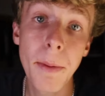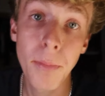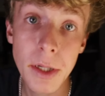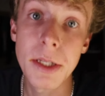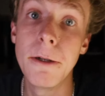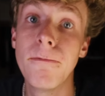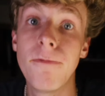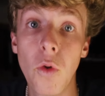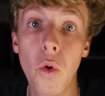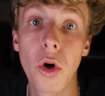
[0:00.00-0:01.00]
in prison
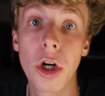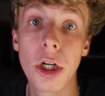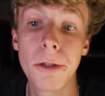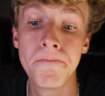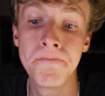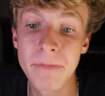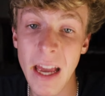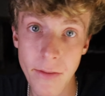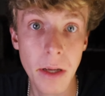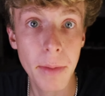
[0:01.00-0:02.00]
for
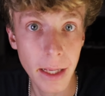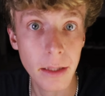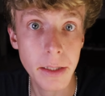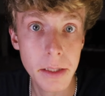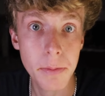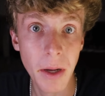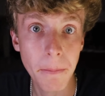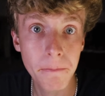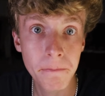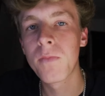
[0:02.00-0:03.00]
having a black license plate.
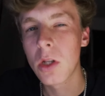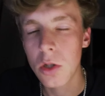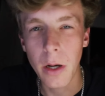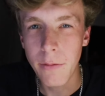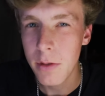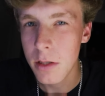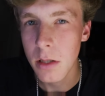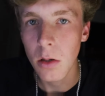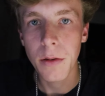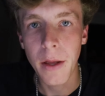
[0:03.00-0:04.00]
So
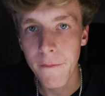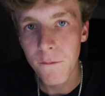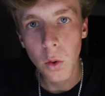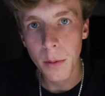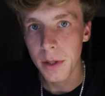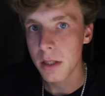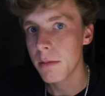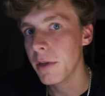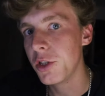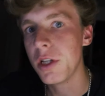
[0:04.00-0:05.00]
obviously on that form it
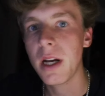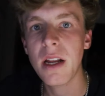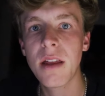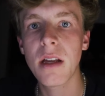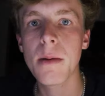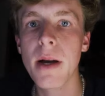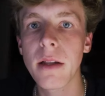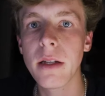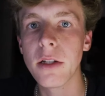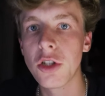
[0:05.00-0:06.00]
doesn't mention anything
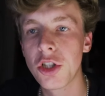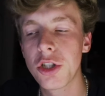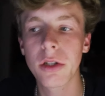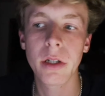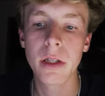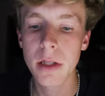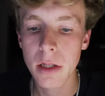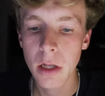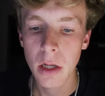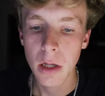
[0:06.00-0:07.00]
about the
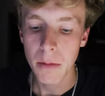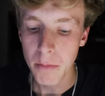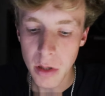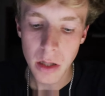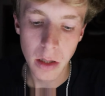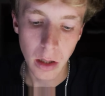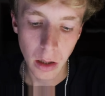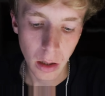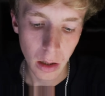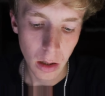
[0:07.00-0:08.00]
insurance
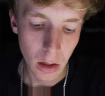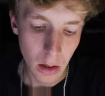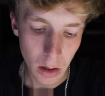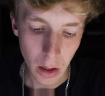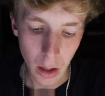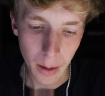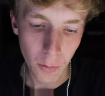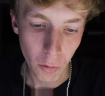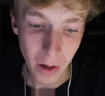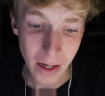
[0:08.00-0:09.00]
being
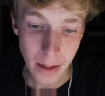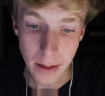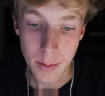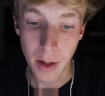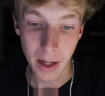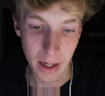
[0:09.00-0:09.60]
raised, but I